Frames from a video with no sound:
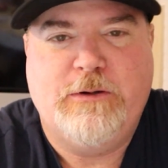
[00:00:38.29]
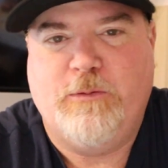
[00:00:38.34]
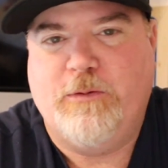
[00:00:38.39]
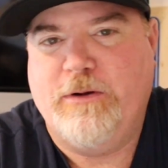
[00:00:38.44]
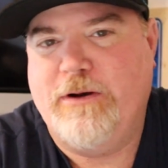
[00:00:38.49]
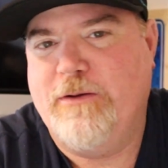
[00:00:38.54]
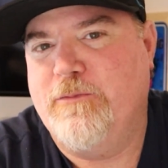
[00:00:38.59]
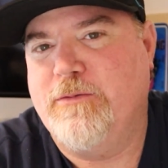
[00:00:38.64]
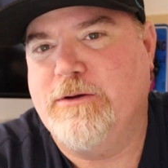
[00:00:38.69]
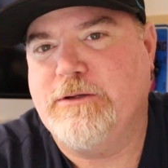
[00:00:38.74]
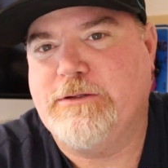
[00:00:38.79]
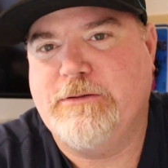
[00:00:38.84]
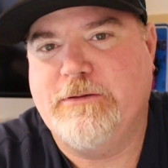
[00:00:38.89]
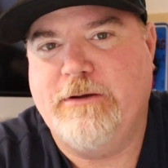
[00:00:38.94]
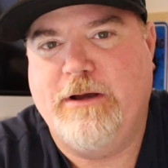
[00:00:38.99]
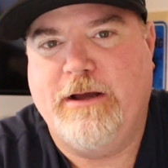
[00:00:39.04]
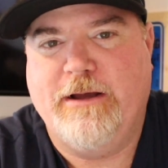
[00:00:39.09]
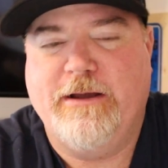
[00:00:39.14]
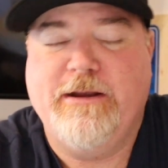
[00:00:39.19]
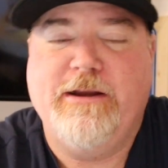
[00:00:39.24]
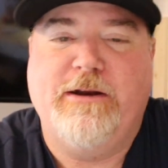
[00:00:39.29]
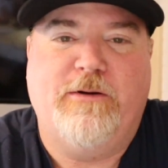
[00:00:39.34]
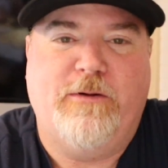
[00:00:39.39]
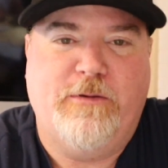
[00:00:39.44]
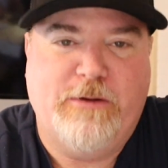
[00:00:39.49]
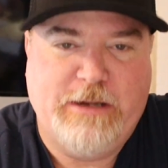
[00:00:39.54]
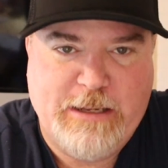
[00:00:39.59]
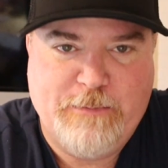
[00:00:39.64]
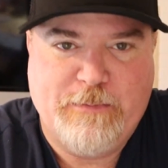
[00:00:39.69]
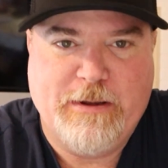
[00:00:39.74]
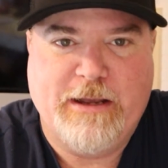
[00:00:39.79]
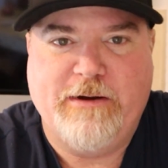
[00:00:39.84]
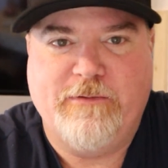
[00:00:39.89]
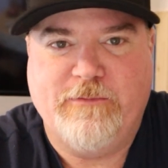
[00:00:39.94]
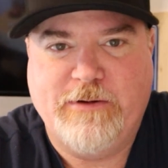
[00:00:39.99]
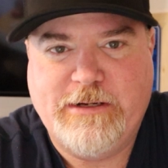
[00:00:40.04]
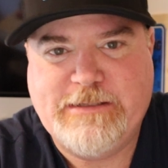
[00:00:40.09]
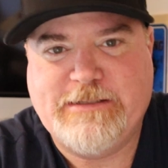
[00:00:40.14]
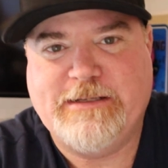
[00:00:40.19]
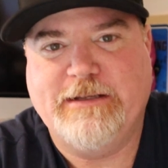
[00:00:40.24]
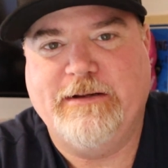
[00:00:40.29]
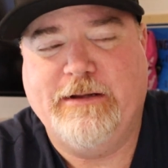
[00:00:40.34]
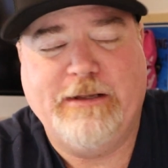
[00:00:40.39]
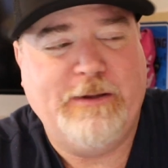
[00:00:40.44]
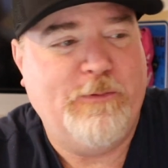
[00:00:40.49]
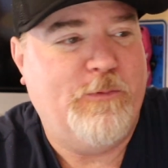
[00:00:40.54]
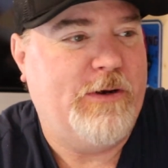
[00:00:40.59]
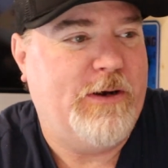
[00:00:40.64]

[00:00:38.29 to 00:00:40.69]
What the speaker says: One of them was here on eBay recently.